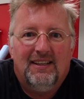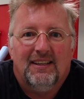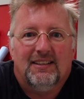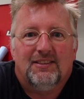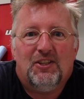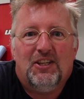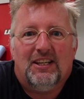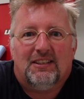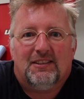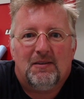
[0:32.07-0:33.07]
And
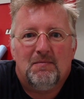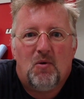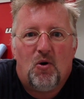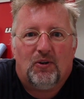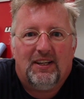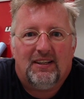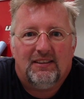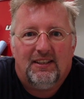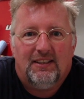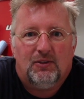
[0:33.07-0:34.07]
the other morning
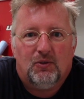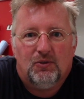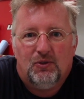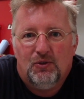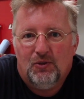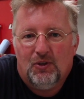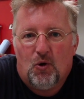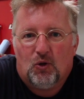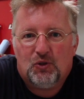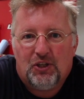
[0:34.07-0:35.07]
I needed to do the
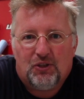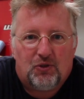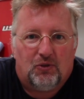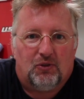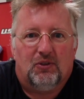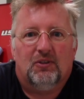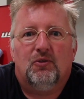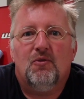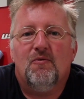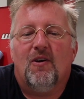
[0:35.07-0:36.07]
oil change for
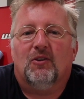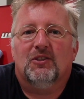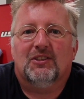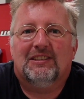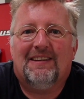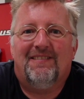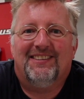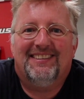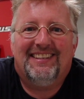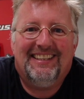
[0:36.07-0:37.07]

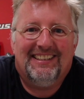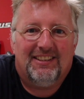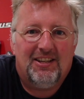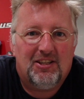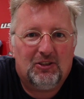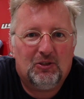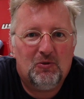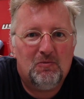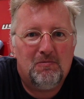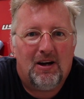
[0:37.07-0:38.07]
2017
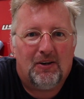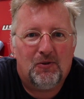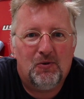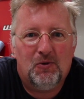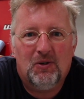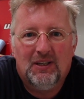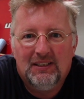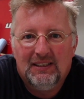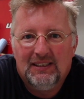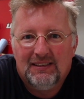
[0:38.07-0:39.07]
Subaru,
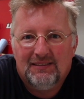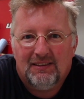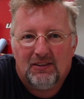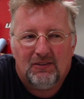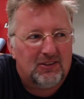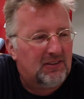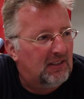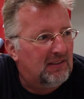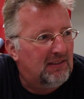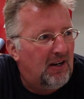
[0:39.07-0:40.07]
what was
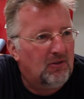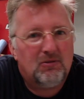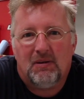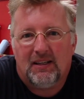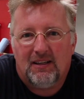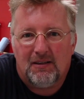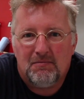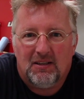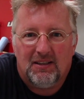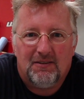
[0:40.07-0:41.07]
that? Outback, I
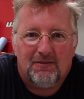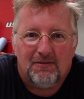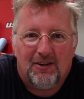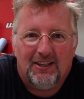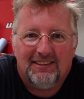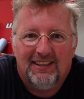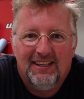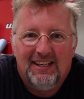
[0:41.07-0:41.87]
believe, right?